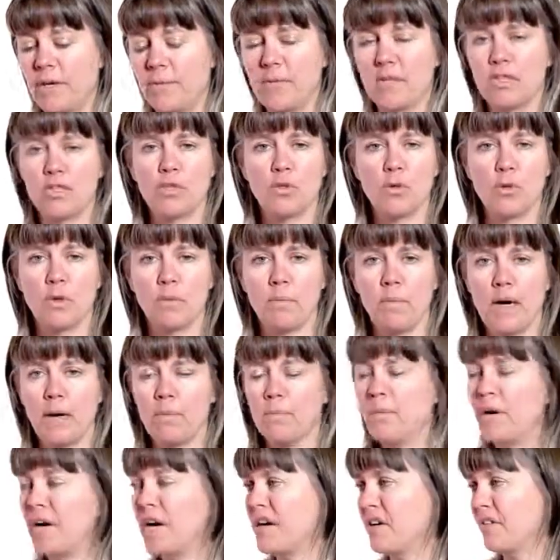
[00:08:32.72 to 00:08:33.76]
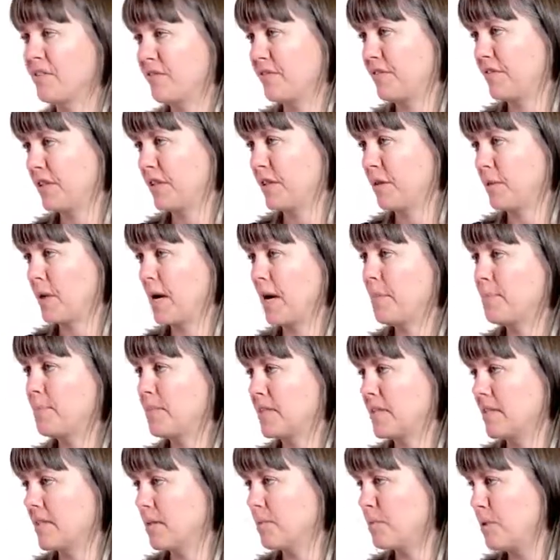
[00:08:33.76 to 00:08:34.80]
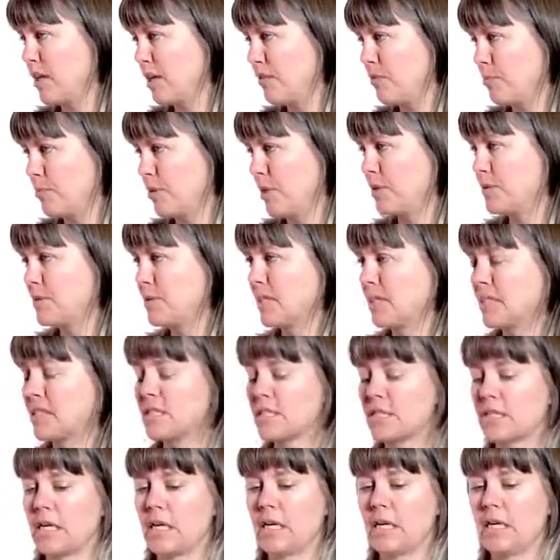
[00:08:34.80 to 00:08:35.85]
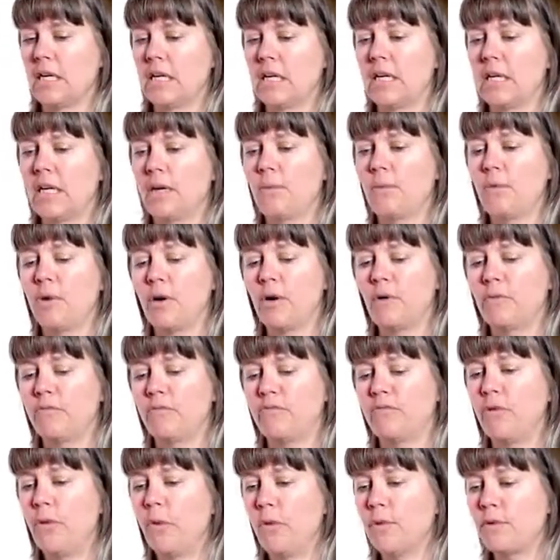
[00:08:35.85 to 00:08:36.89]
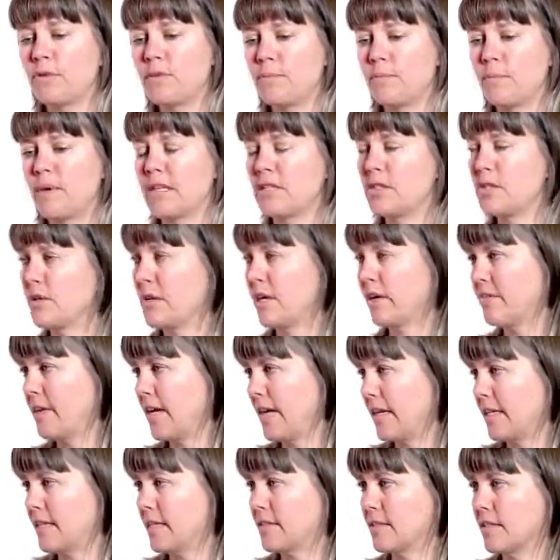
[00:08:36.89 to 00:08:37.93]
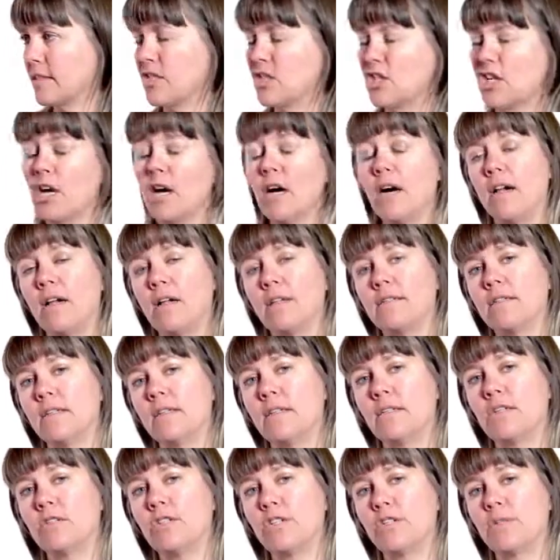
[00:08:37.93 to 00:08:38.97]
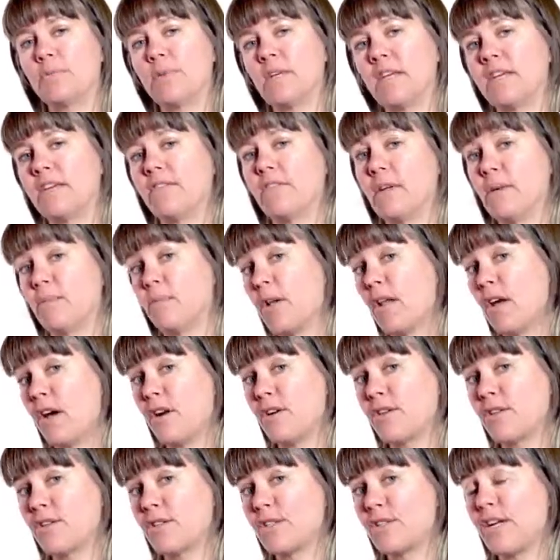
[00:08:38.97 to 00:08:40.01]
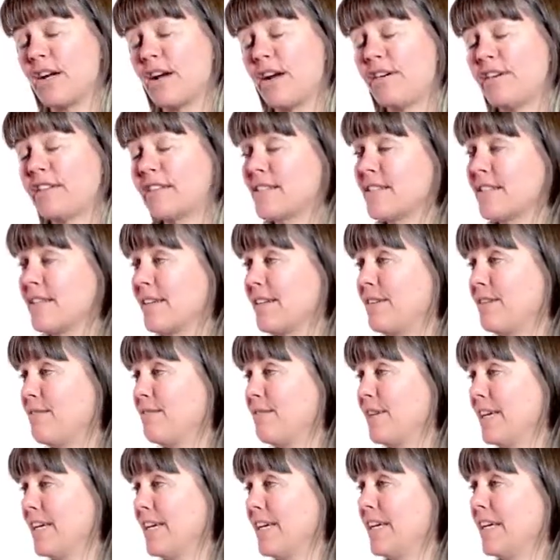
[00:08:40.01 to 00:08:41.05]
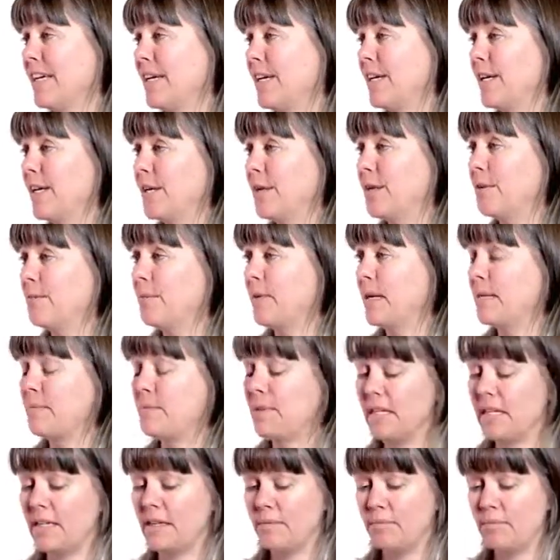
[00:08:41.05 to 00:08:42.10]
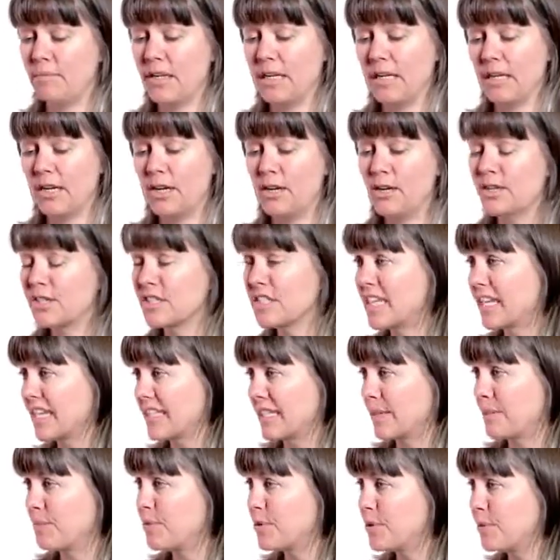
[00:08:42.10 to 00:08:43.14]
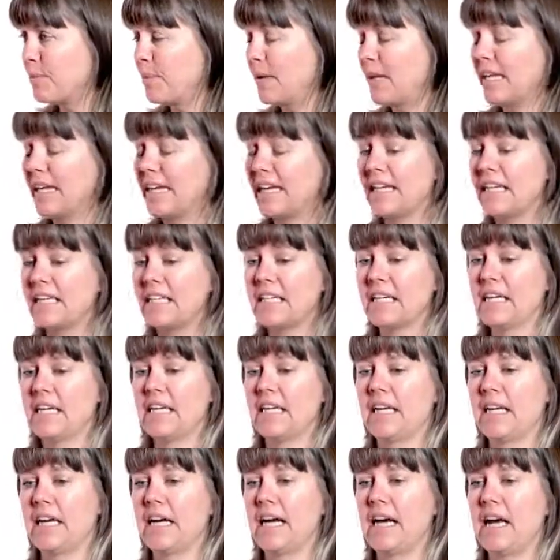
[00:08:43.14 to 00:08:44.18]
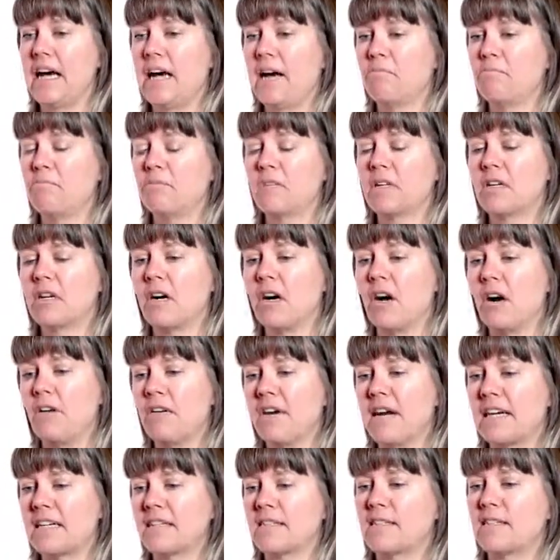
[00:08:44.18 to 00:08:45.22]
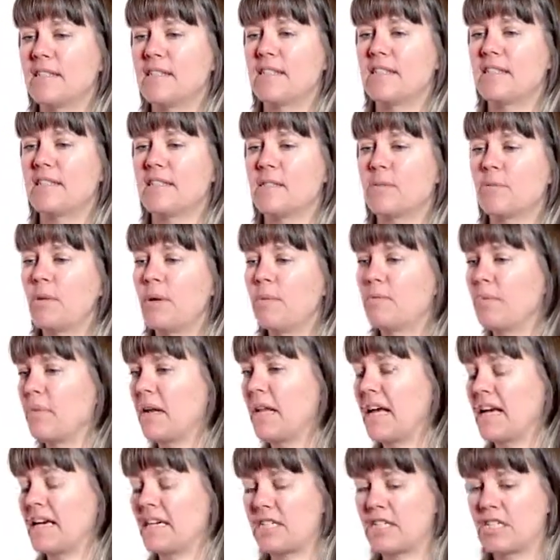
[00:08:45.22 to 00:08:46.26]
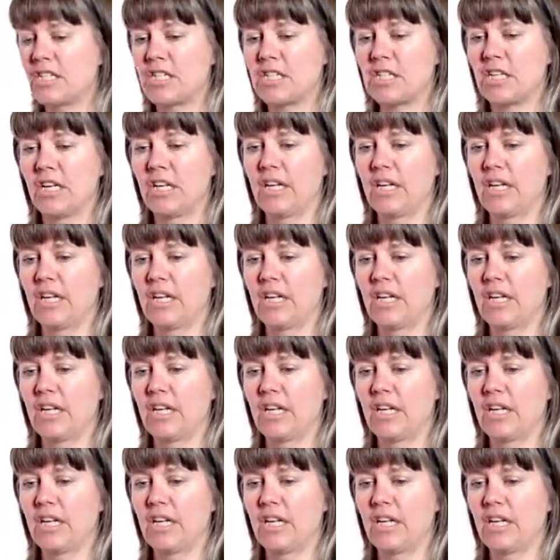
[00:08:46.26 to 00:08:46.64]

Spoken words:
much talk about birth, what happens in the birth process. What falls might you have had as a child and just been given a plaster instead of, maybe being looked at it properly. Car accidents, whiplash,